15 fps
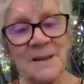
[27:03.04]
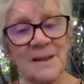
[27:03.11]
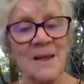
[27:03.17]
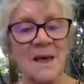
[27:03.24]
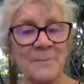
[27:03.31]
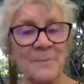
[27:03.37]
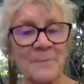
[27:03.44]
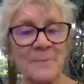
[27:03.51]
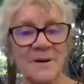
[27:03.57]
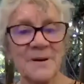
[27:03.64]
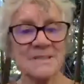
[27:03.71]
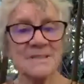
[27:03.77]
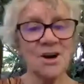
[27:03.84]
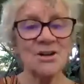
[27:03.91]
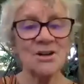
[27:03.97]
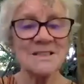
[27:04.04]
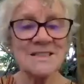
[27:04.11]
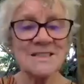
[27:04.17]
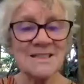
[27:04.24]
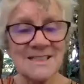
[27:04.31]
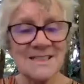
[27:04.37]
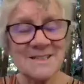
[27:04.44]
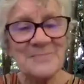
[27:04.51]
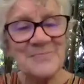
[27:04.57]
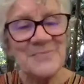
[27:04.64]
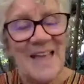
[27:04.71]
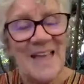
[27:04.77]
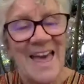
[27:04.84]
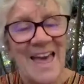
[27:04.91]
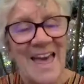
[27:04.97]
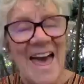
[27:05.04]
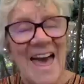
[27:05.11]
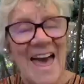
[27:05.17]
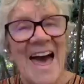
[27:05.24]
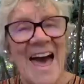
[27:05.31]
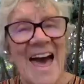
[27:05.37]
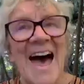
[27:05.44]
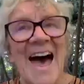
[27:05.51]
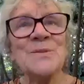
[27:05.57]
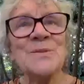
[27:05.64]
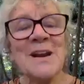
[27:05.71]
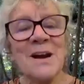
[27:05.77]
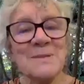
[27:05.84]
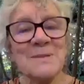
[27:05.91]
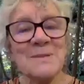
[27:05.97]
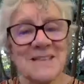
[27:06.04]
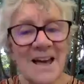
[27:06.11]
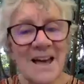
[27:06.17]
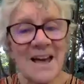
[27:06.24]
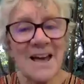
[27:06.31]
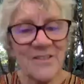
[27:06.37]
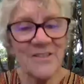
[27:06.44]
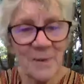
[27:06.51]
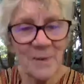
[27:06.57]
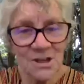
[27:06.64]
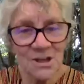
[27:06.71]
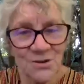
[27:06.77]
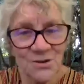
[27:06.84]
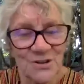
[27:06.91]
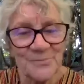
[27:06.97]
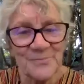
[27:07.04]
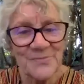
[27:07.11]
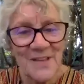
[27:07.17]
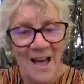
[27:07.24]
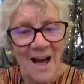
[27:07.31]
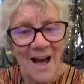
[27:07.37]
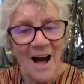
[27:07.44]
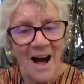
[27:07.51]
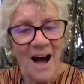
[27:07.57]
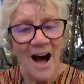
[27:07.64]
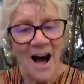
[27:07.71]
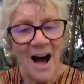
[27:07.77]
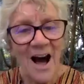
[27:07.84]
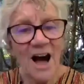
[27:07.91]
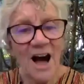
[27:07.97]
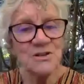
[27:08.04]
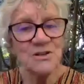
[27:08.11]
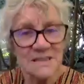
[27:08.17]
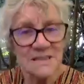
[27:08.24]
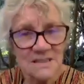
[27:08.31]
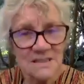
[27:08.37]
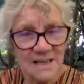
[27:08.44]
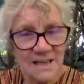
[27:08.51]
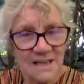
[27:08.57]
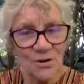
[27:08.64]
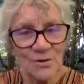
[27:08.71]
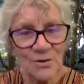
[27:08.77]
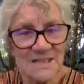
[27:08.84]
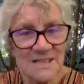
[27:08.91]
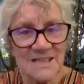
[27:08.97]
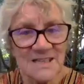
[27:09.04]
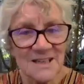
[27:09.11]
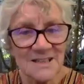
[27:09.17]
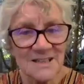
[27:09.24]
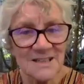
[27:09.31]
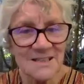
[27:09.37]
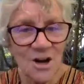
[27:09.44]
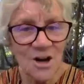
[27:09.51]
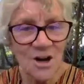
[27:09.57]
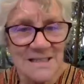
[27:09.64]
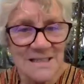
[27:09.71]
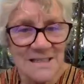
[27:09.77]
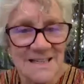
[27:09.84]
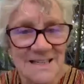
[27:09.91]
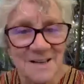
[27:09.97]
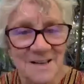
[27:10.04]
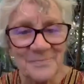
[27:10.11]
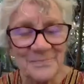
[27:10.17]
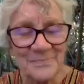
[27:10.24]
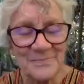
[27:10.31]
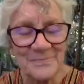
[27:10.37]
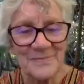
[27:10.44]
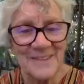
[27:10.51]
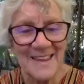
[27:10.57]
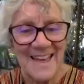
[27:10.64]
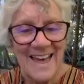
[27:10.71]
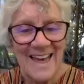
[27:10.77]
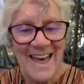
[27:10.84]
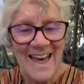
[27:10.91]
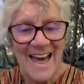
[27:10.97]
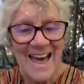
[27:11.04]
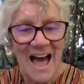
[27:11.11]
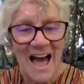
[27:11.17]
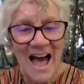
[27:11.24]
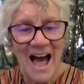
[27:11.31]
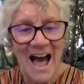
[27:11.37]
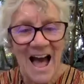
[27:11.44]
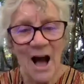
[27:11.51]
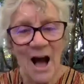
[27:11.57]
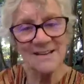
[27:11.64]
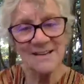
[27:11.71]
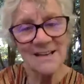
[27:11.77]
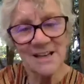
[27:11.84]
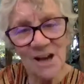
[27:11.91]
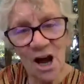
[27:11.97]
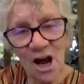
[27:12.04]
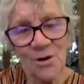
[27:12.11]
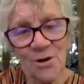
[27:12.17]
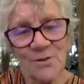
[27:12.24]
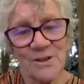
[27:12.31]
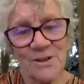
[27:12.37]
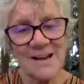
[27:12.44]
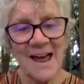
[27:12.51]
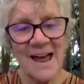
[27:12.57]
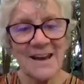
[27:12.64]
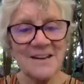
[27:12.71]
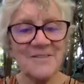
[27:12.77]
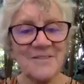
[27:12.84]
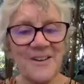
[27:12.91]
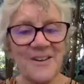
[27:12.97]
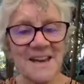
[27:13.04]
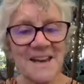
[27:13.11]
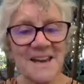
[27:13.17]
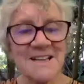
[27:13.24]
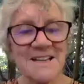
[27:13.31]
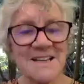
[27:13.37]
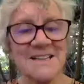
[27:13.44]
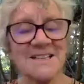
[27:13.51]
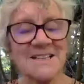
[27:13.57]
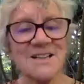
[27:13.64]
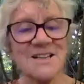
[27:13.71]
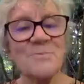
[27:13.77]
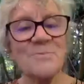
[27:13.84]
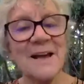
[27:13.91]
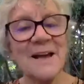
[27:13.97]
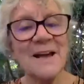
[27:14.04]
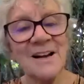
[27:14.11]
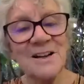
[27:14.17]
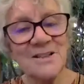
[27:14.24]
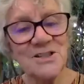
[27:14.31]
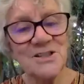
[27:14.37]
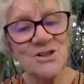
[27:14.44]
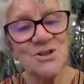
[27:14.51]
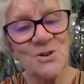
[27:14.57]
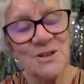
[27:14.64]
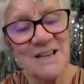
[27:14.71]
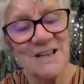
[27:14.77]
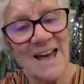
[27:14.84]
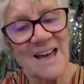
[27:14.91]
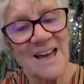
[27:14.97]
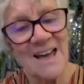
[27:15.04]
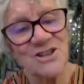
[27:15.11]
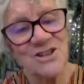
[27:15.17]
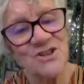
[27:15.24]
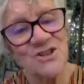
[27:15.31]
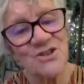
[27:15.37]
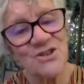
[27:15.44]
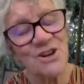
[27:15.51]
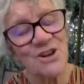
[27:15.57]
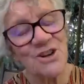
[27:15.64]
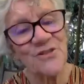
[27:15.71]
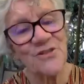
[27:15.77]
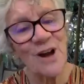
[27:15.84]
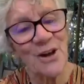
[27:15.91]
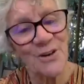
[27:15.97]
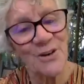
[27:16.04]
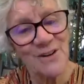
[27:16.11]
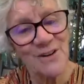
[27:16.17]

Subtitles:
Pete Seeger concerts. And when I was having my children, I used to sing all the Seeger songs to them. I didn't know that it had an effect until my youngest daughter had 2 children of her own.